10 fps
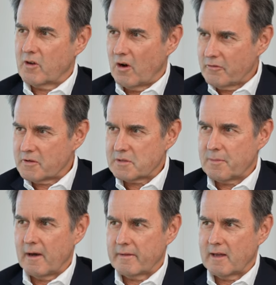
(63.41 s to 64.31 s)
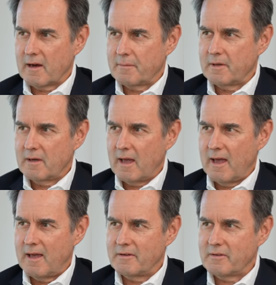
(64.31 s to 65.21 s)
confidence by the government
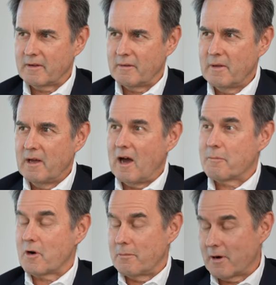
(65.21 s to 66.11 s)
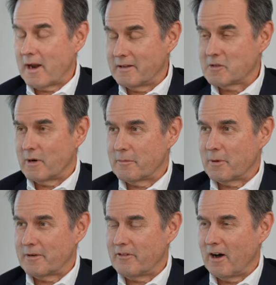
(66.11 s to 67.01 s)
and appropriating
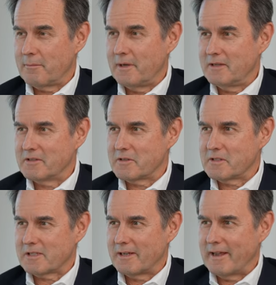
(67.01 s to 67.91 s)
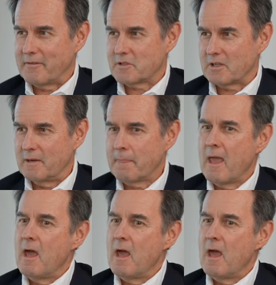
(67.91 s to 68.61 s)
$20.5 billion to the CEFC.